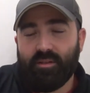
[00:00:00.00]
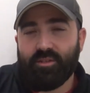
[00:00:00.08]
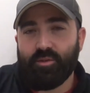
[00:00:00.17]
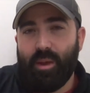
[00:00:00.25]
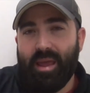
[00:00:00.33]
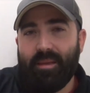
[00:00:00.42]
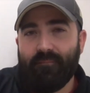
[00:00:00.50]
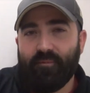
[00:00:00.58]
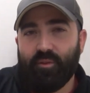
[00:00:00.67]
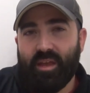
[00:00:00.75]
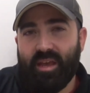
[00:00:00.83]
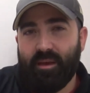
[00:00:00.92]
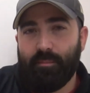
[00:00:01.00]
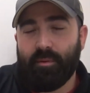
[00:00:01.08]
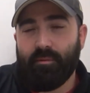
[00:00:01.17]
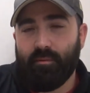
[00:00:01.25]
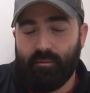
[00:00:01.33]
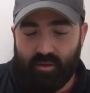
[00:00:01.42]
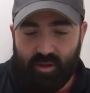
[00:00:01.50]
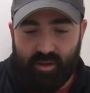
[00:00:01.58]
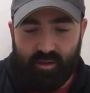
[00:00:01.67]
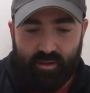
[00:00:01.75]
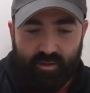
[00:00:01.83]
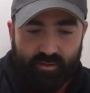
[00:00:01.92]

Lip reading: So aim for the hip, okay?